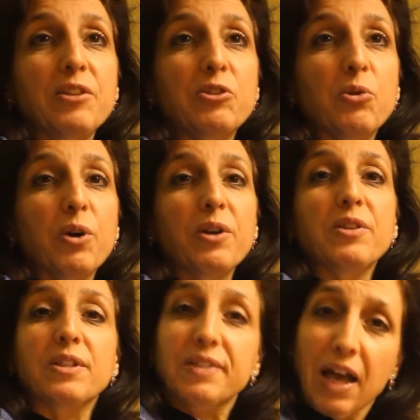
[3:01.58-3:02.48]
of the door,
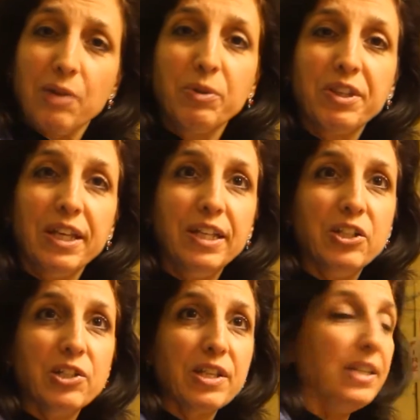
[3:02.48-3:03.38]
the side with the
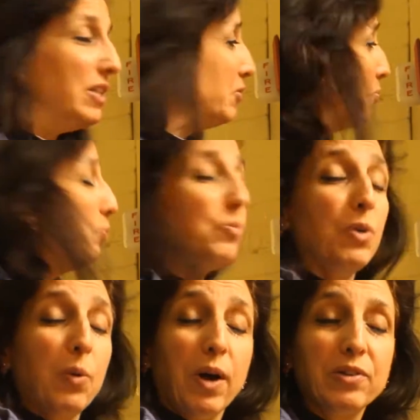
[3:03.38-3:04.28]
hinges, and this
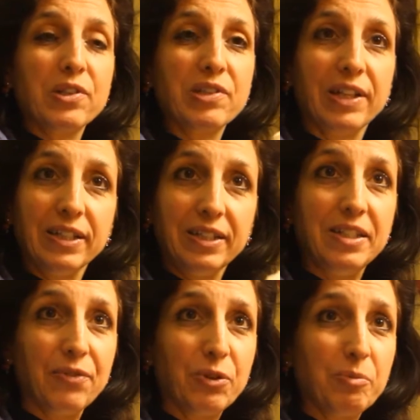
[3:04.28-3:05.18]
requires a slightly
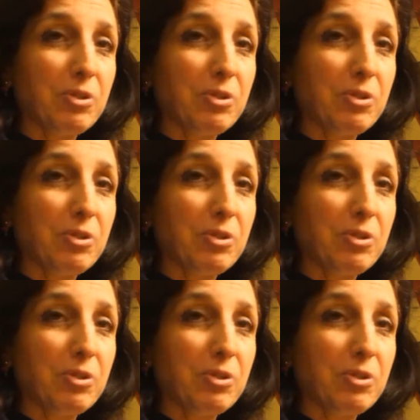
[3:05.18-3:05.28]
different